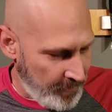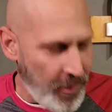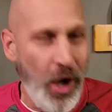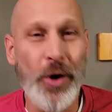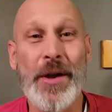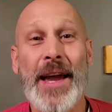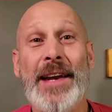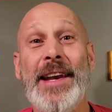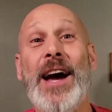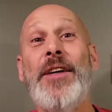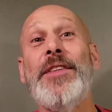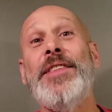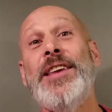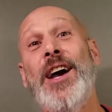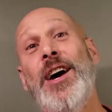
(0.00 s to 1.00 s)
Okay, now
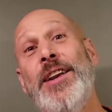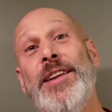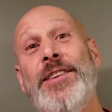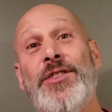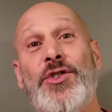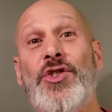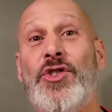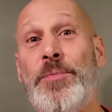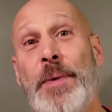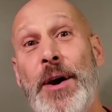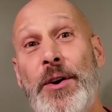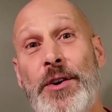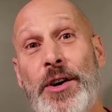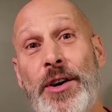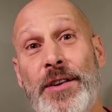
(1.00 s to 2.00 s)
that the onions are just
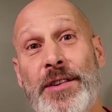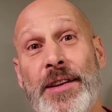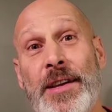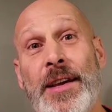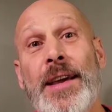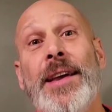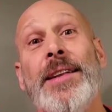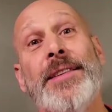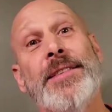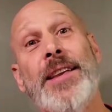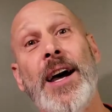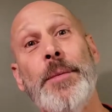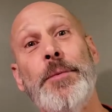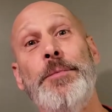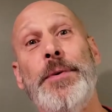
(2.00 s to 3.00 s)
about cooked, it's
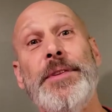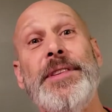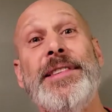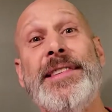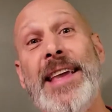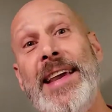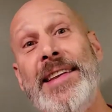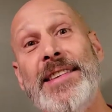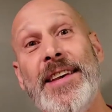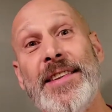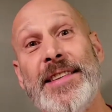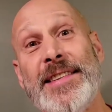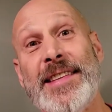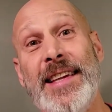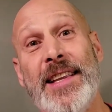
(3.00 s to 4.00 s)
time to put the steaks on the
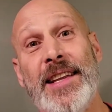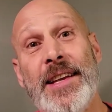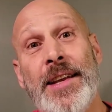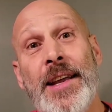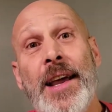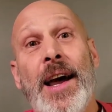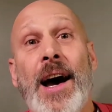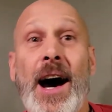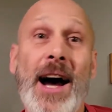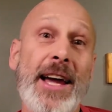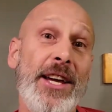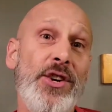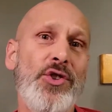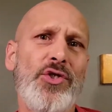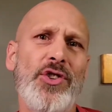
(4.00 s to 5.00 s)
skillet. I
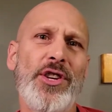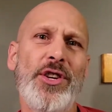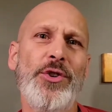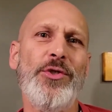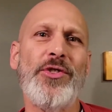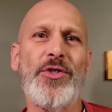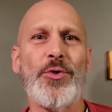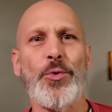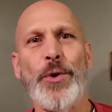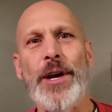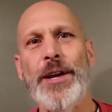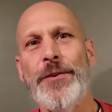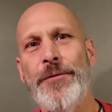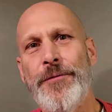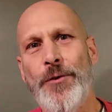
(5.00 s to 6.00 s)
usually use 3
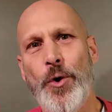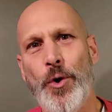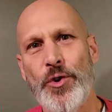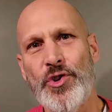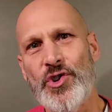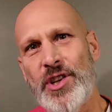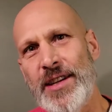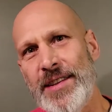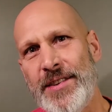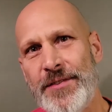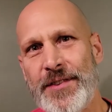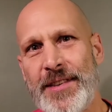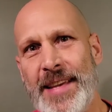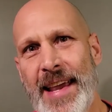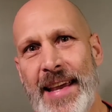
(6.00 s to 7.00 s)
to 4 sheets of
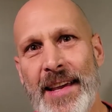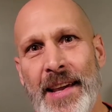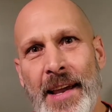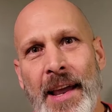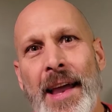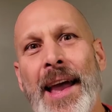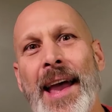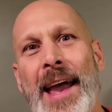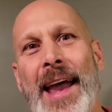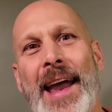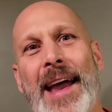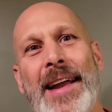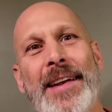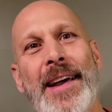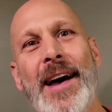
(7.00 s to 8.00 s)
steak,
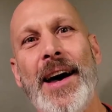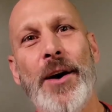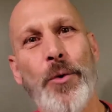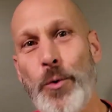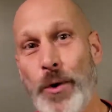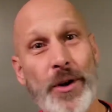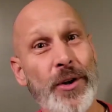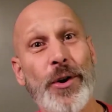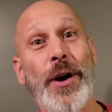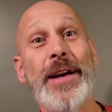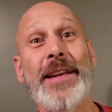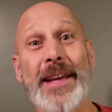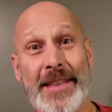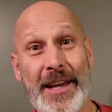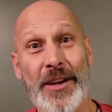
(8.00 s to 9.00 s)
and we're going to go ahead and
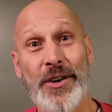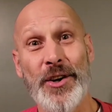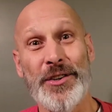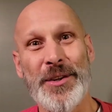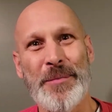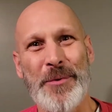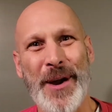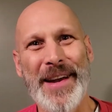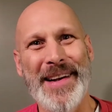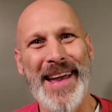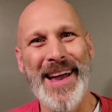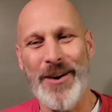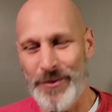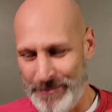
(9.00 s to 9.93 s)
get that cooked up right now.